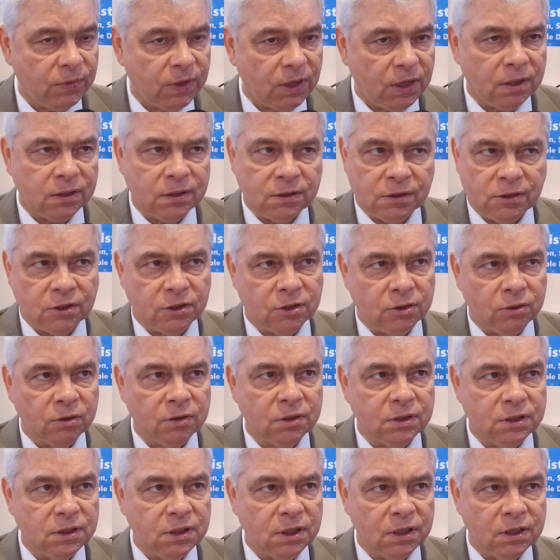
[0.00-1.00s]
And this is
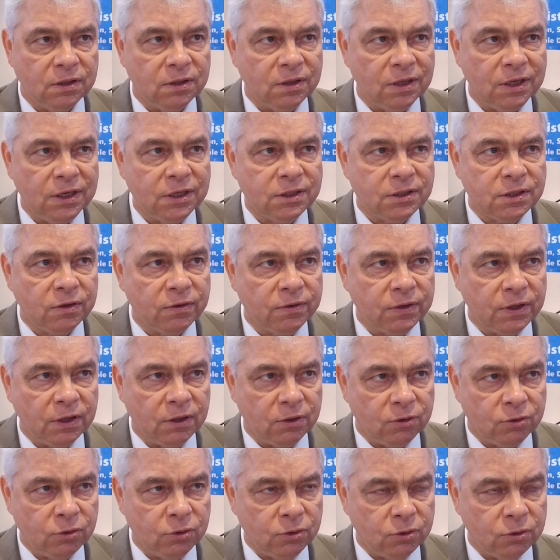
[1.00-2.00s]
not an easy
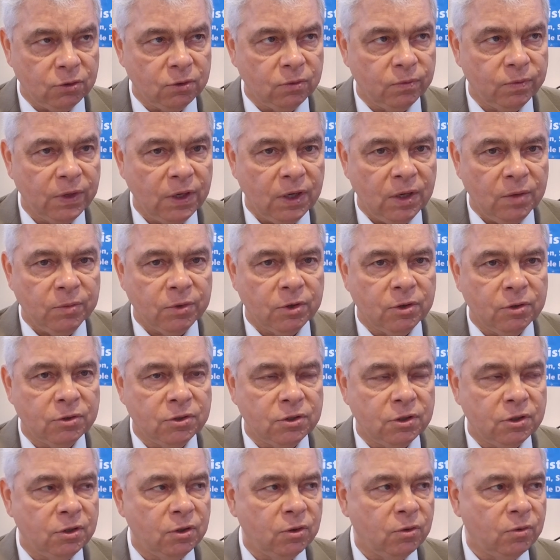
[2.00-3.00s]
thing to do, because
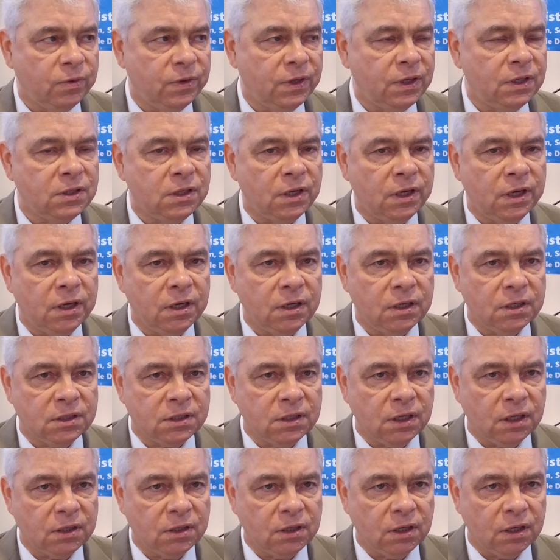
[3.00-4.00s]
these areas
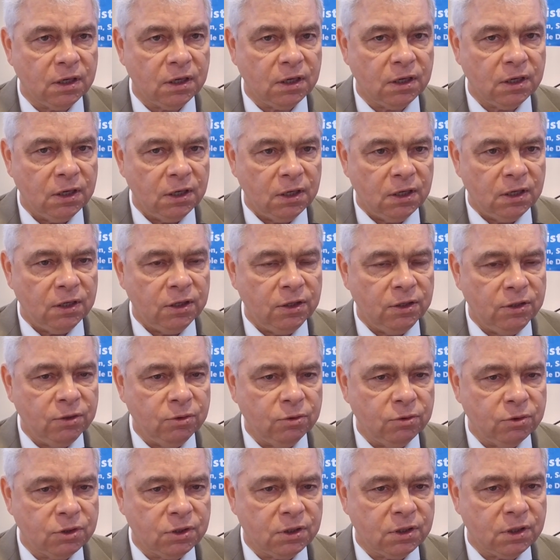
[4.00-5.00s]
that are
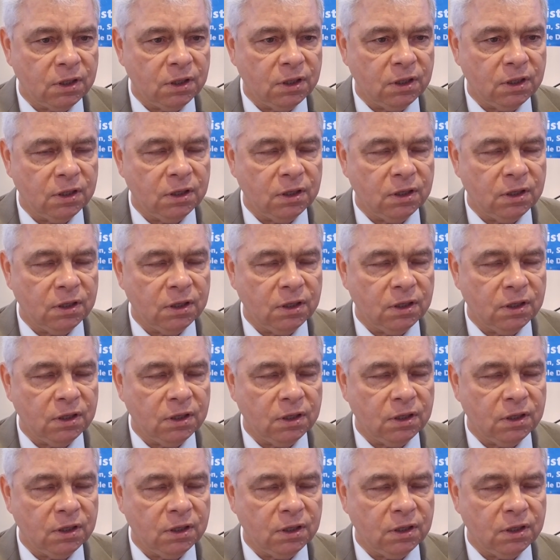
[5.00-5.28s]
used